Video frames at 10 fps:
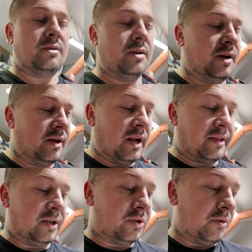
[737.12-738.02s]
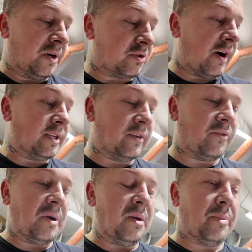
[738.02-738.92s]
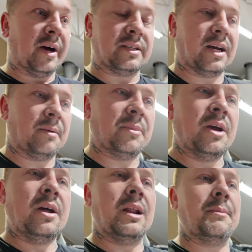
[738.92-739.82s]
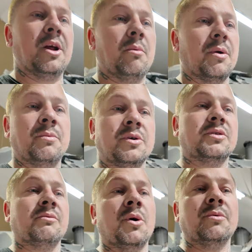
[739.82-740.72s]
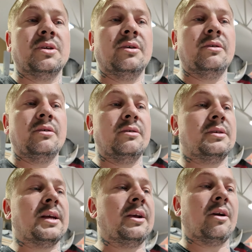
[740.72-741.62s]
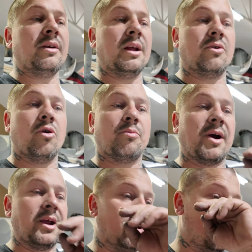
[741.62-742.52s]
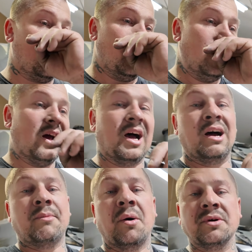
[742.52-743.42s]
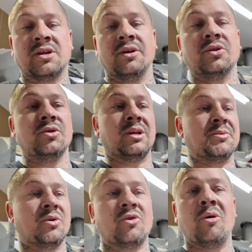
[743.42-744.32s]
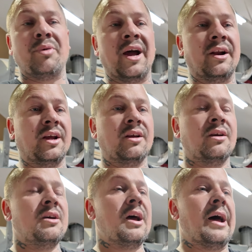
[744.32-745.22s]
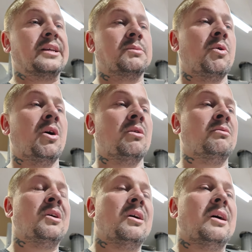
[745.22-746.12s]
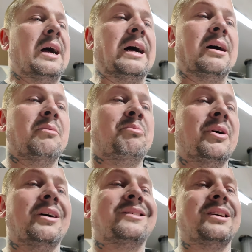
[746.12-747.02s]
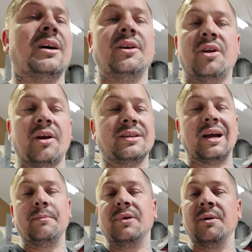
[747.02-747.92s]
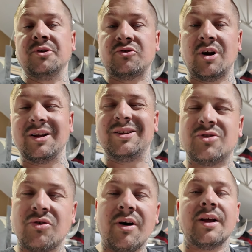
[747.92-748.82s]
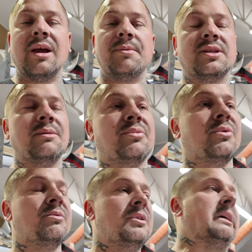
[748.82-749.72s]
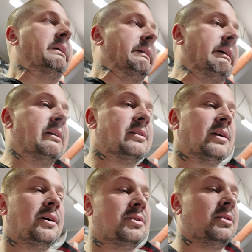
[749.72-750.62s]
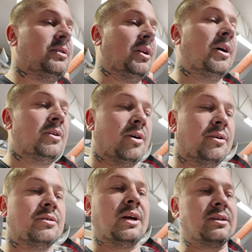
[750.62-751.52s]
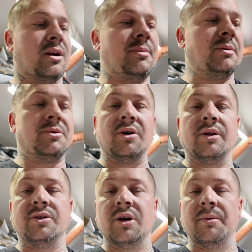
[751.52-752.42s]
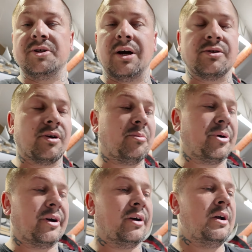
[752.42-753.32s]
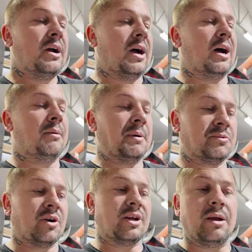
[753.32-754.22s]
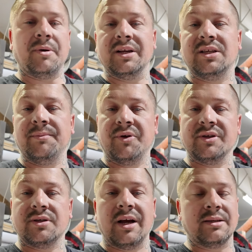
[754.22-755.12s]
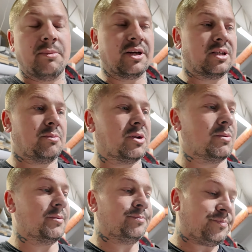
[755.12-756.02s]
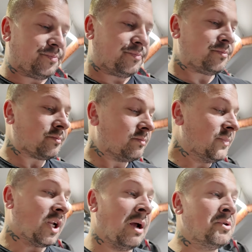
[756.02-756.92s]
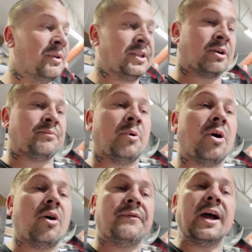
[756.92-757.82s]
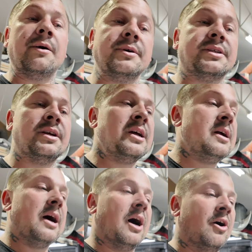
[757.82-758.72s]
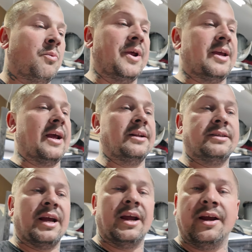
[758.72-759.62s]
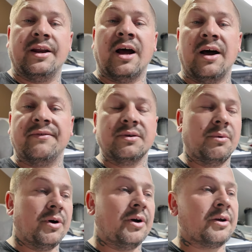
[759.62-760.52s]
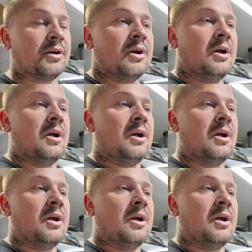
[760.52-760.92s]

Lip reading: you know, nothing's too much crazy for me, but let me know what would you say, you know, incorporate. You know, I was going to do some sort of compounding as well, but you know, same thing. I'm just trying to keep it simple as such. You know, I know it has got a big dirty turbocharger on it, but I'm trying to keep it as simple as much as possible. I'm doing this off my off hours, weekends and after work,